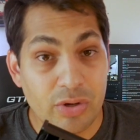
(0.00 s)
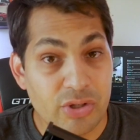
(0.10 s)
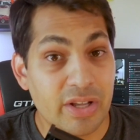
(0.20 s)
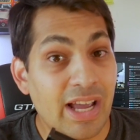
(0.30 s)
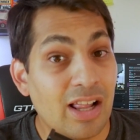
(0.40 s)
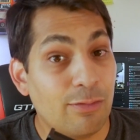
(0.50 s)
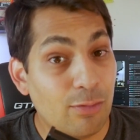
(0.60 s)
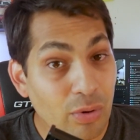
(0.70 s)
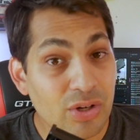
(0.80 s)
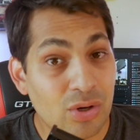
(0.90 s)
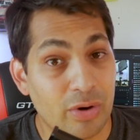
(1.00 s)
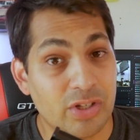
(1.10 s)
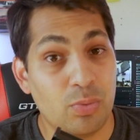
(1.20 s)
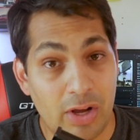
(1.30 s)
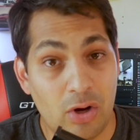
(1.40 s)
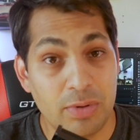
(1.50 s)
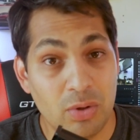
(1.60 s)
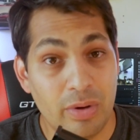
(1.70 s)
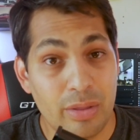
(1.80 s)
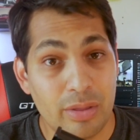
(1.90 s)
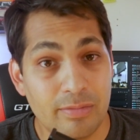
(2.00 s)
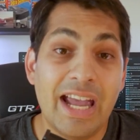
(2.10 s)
which the California course will help you with,